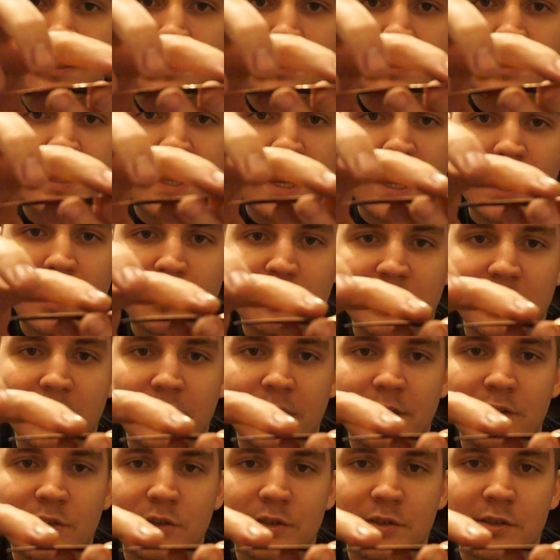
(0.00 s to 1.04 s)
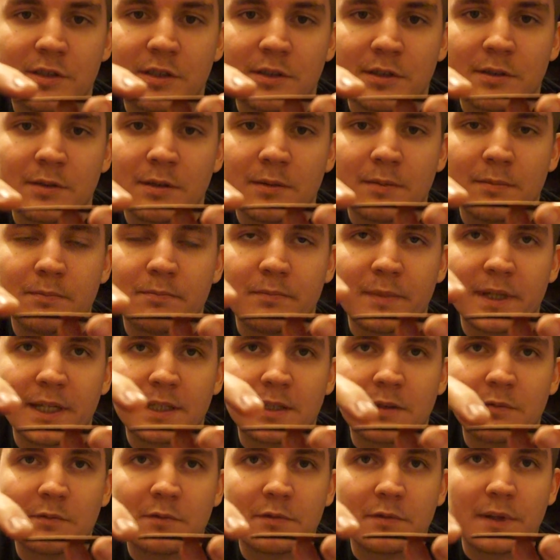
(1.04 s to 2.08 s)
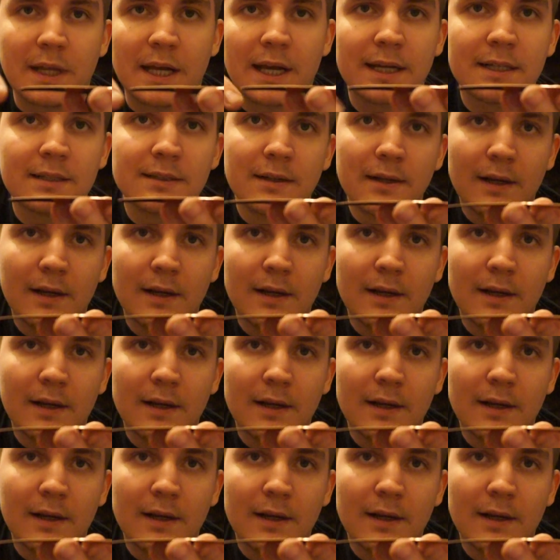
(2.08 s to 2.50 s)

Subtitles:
tap the edges to make them flat,